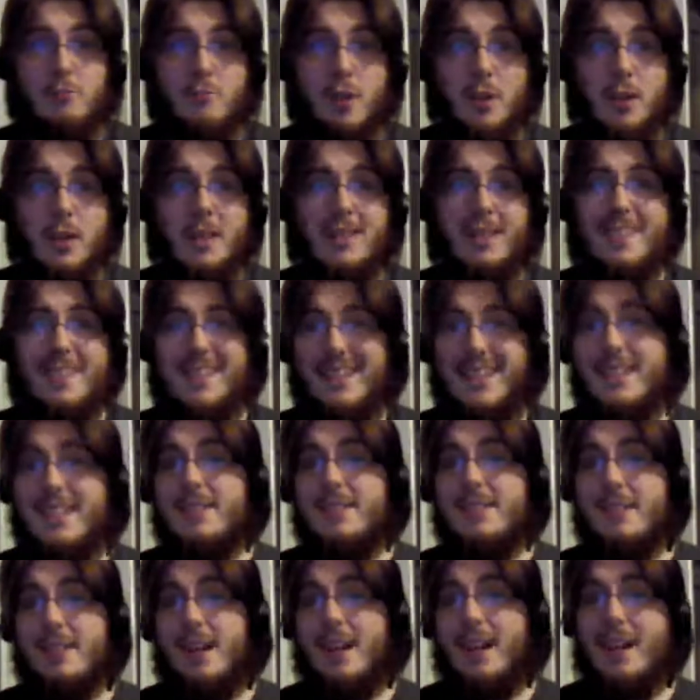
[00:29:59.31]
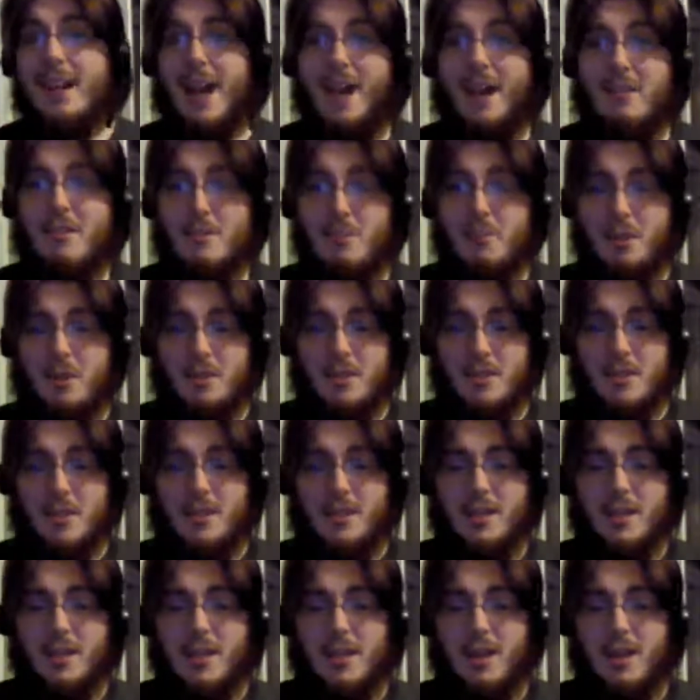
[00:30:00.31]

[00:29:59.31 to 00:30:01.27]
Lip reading: running things like Harry Potter.